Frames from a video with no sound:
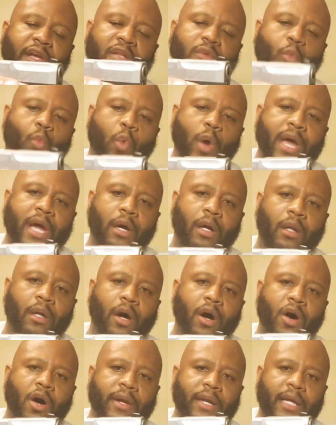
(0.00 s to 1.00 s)
fit well
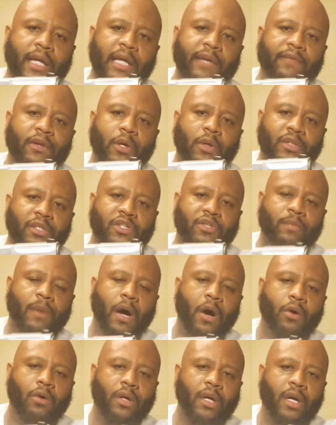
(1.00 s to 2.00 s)
on it, even though it's a
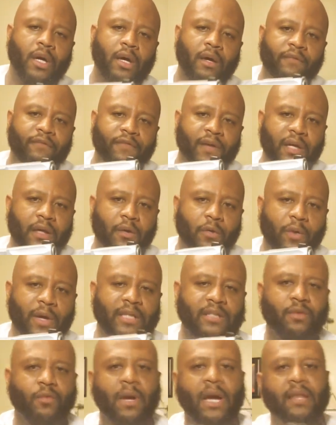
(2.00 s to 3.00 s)
small gun. Finger
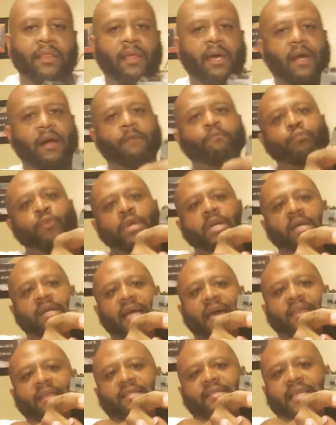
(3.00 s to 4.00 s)
resting right there,
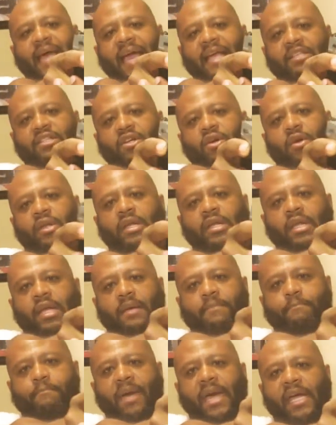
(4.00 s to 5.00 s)
got the sights on it,
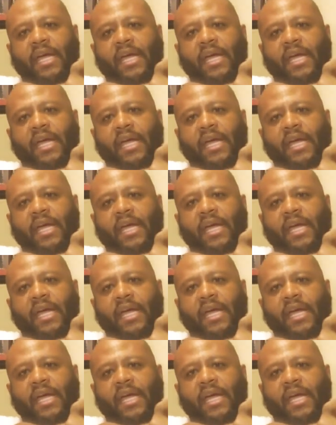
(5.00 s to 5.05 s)
nothing